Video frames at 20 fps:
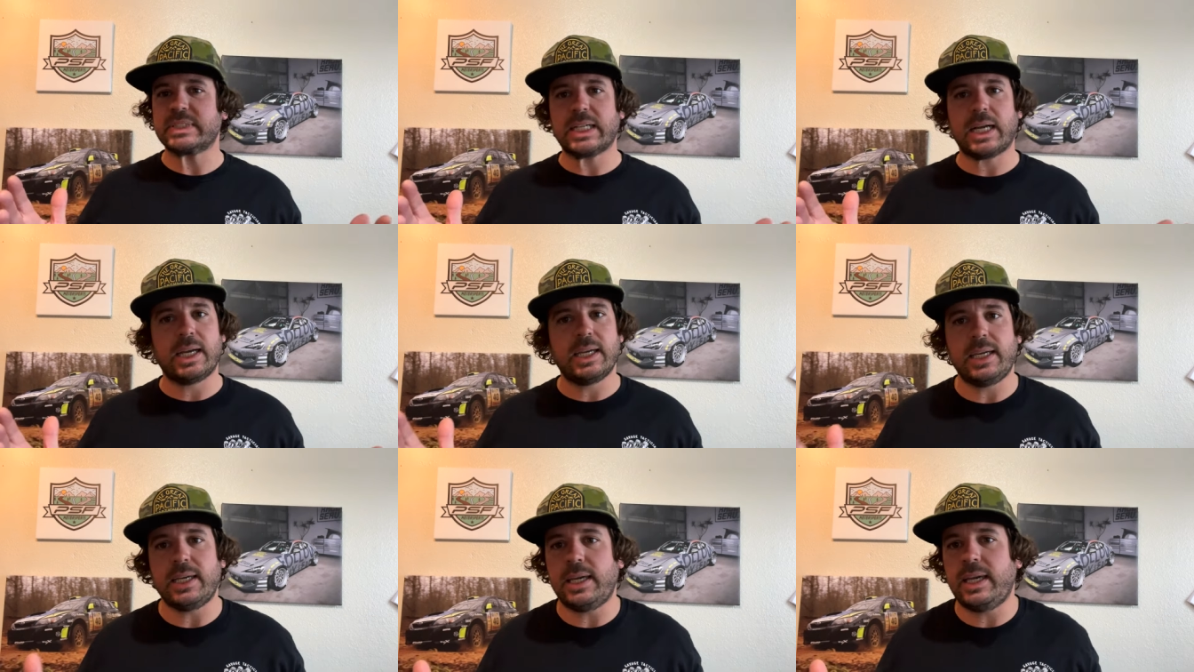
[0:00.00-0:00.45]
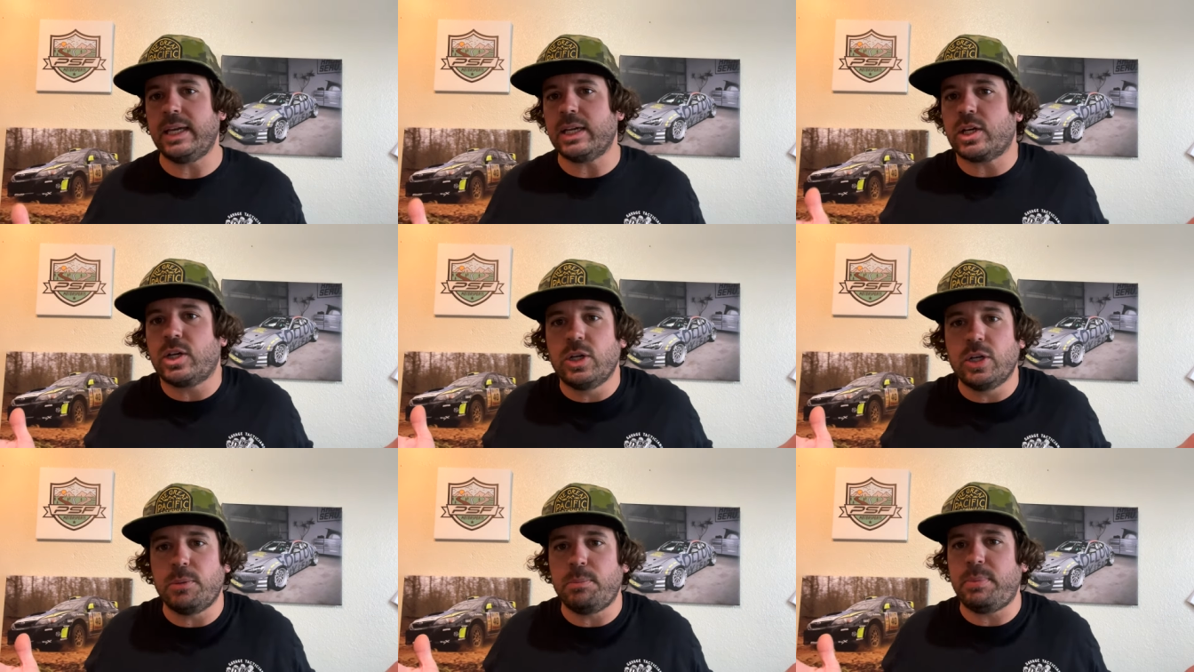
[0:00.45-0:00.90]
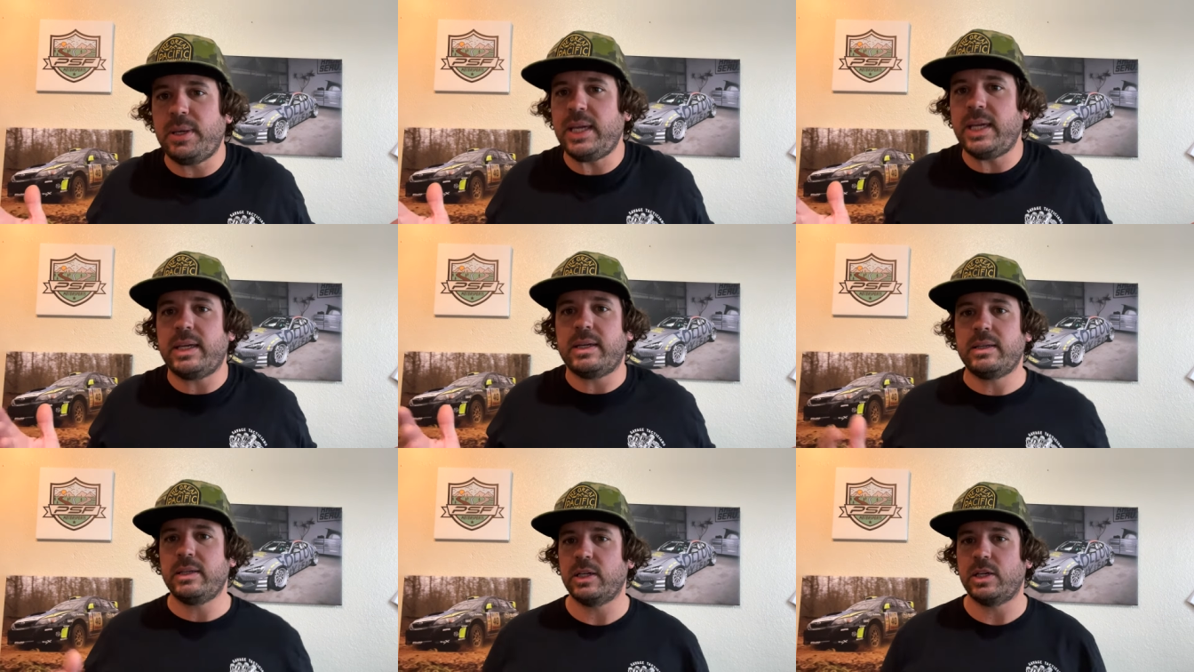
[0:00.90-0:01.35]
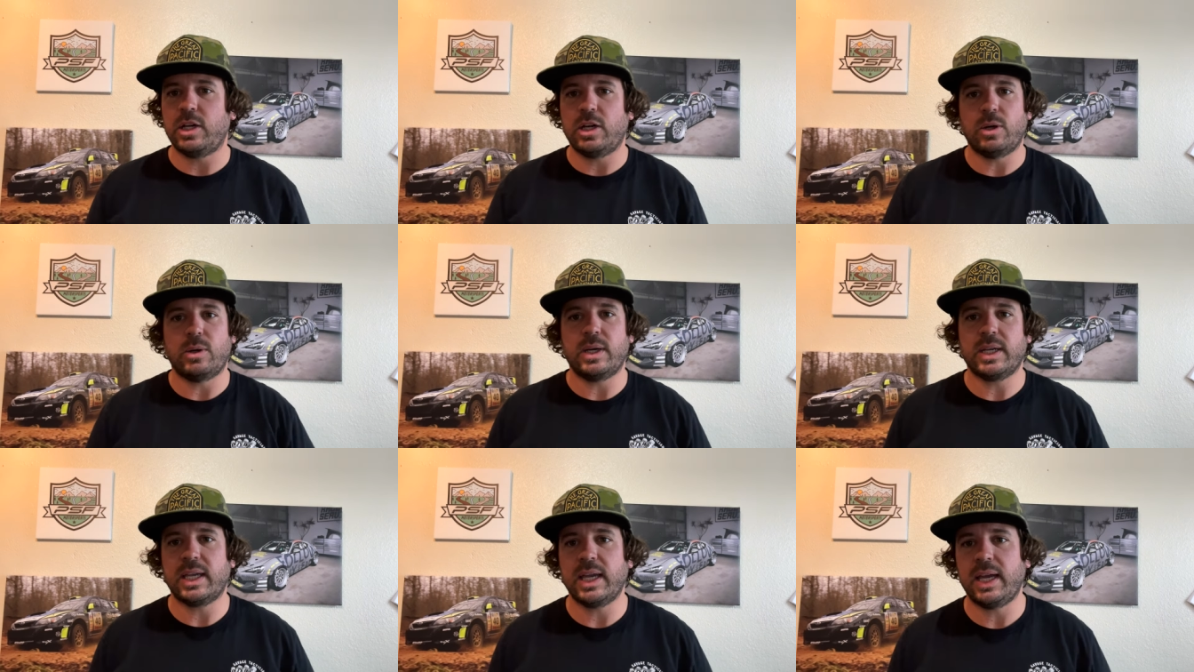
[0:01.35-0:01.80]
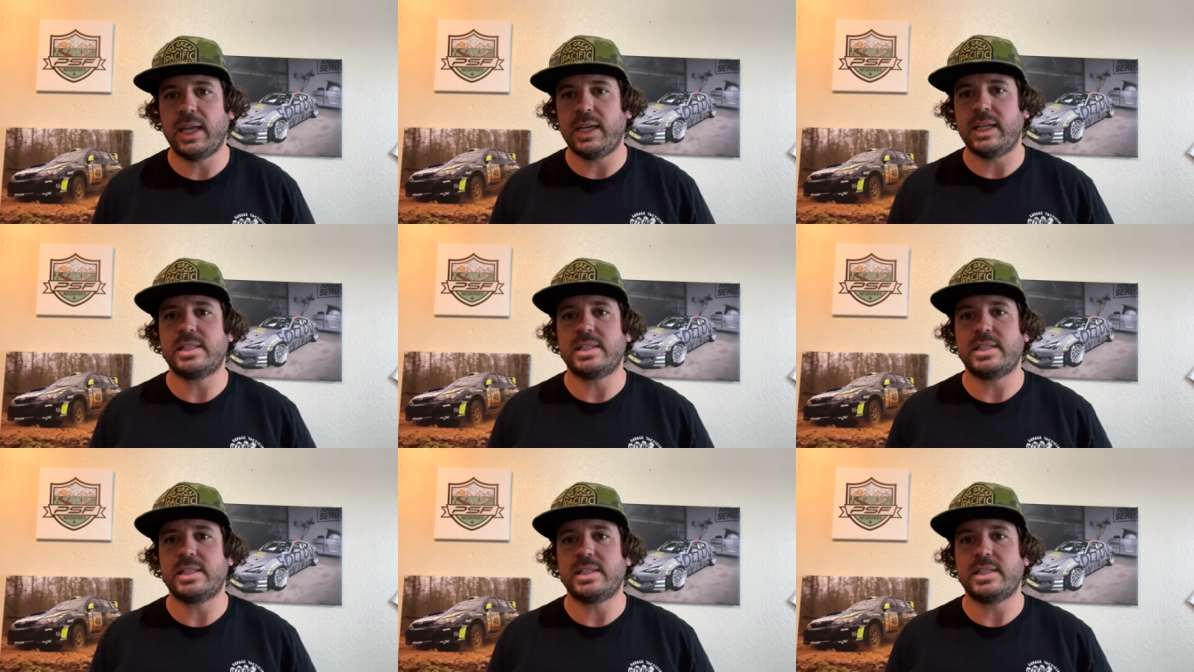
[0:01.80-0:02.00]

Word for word: It, it could be, you know, again,